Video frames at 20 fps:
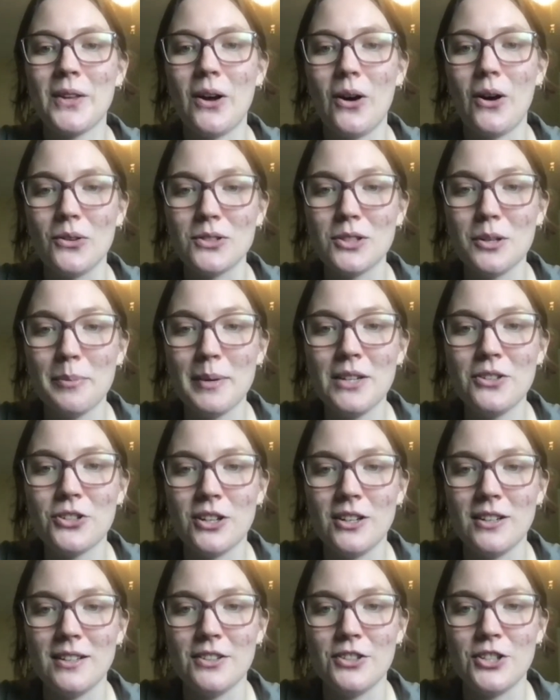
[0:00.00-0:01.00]
Also, be
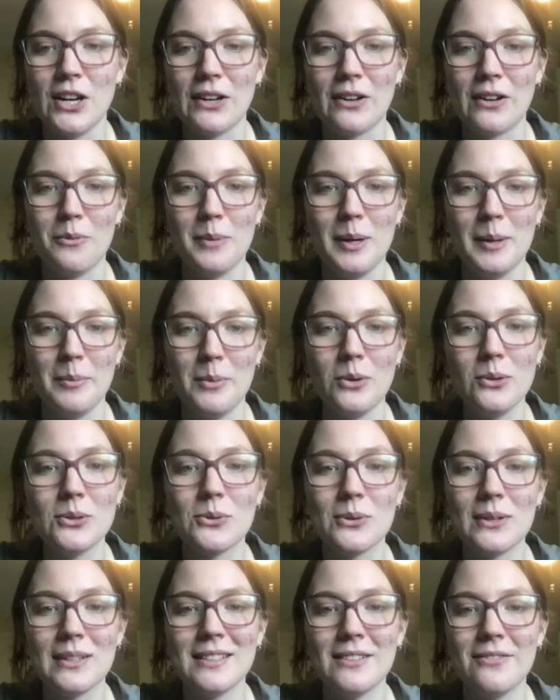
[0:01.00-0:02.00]
sure to check out my
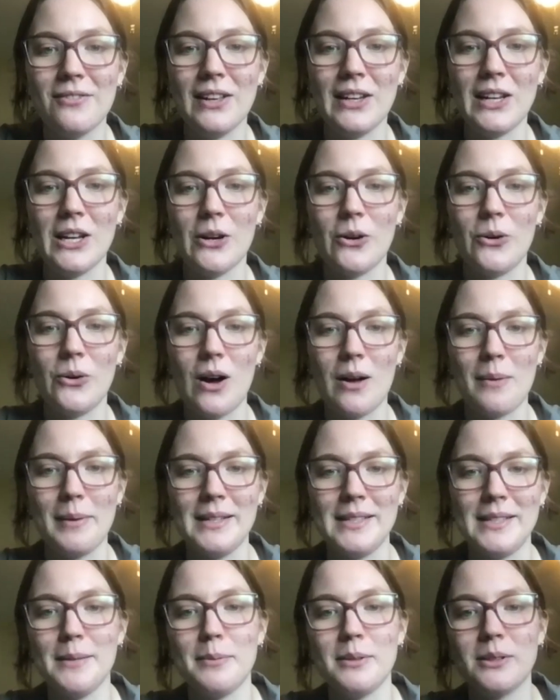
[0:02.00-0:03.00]
most recent video on my
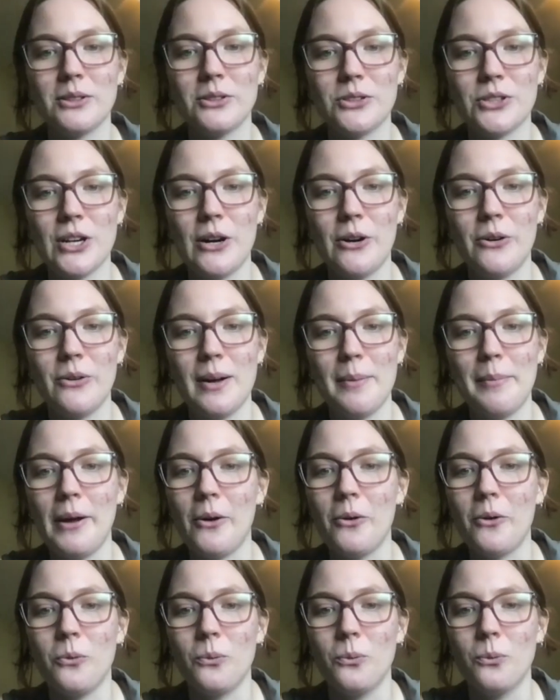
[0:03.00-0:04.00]
typical show
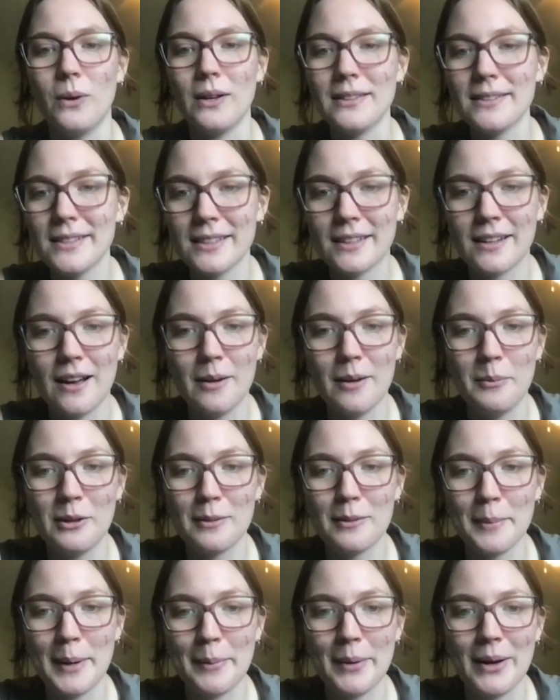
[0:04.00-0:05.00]
about what's to come
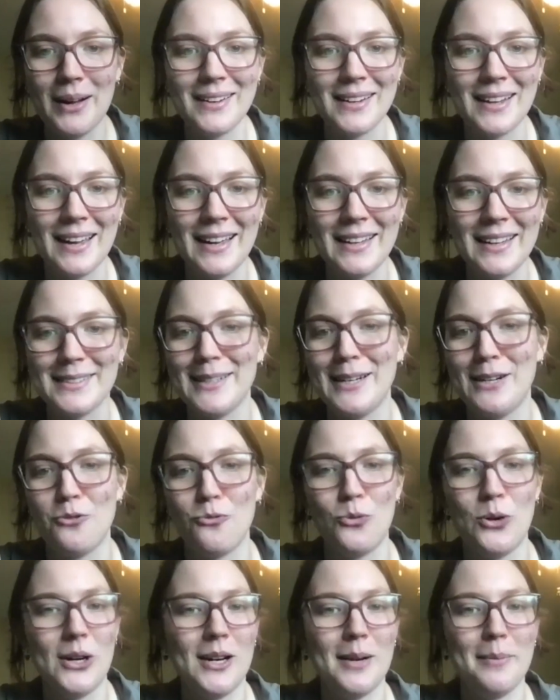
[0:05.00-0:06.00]
with my podcast and
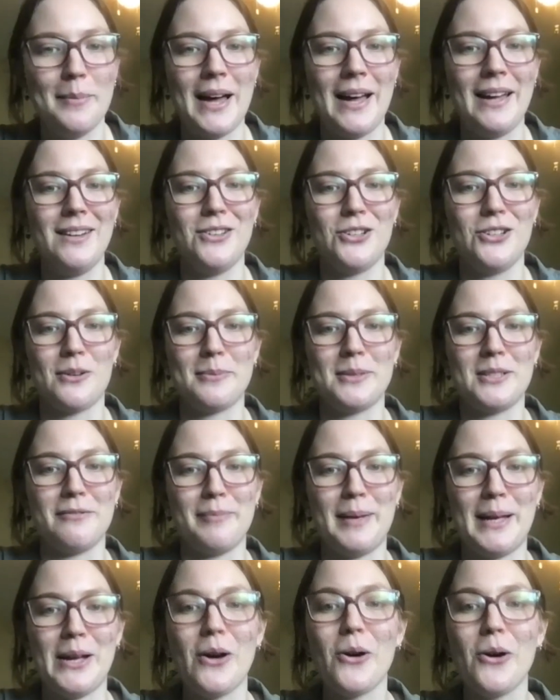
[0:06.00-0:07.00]
where I'm at in terms of
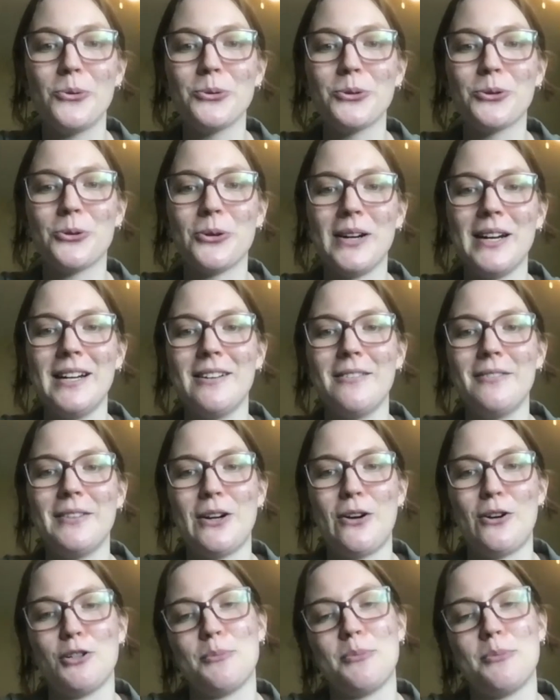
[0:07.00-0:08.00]
my own creative and
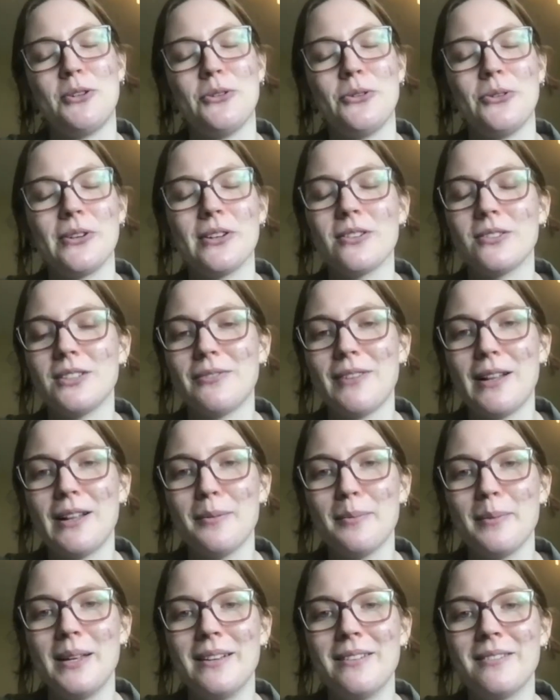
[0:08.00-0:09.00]
entrepreneurial
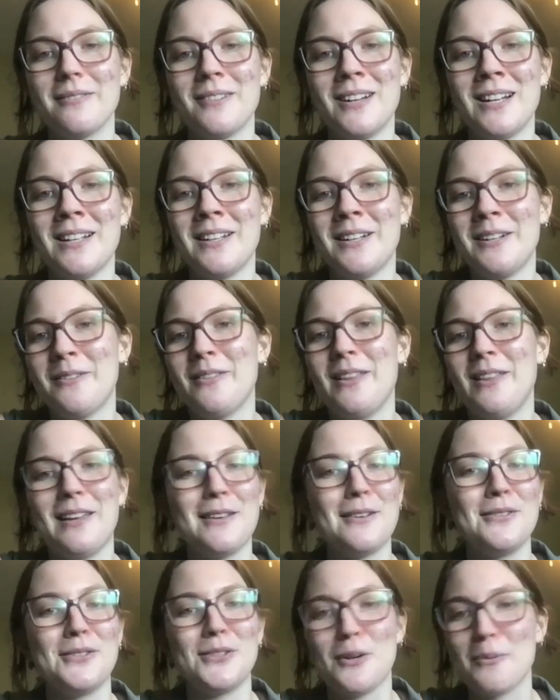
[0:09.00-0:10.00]
development. Thank
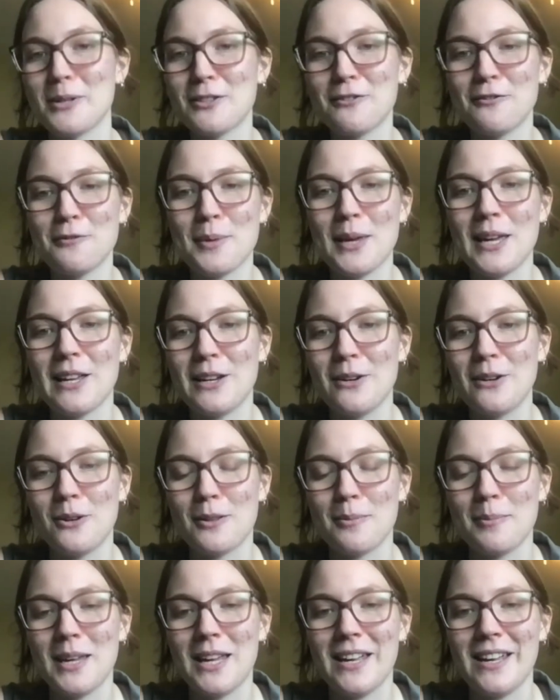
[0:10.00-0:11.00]
you so much for being here
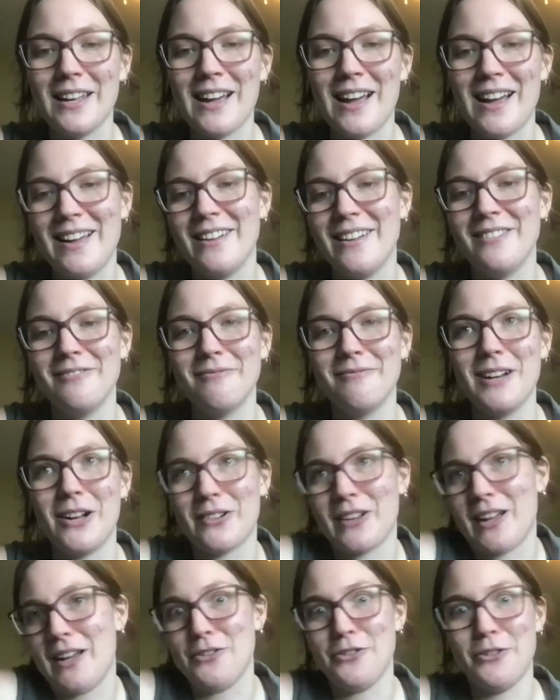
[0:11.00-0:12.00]
with me, and I'll
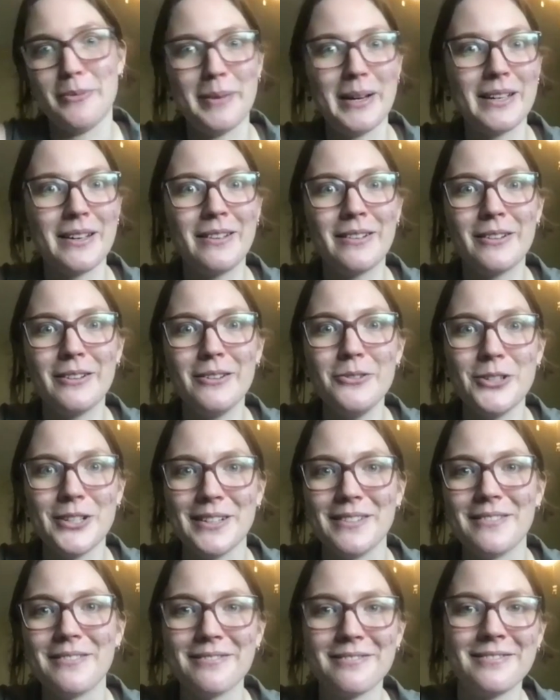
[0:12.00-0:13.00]
catch you in my
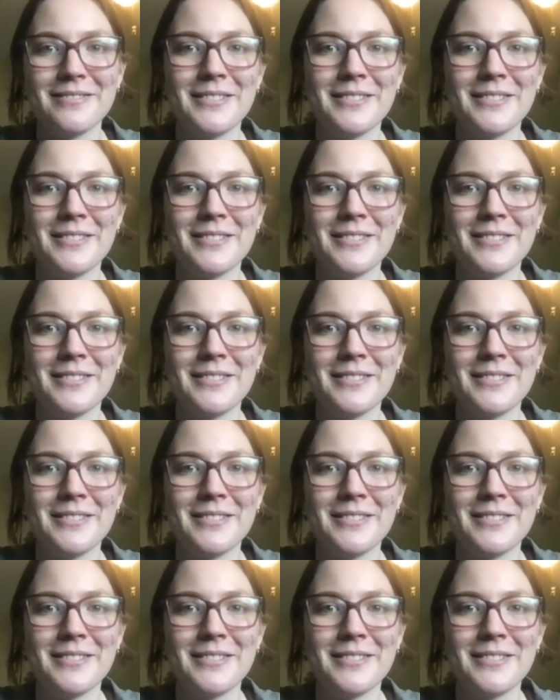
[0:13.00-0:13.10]
conclusion.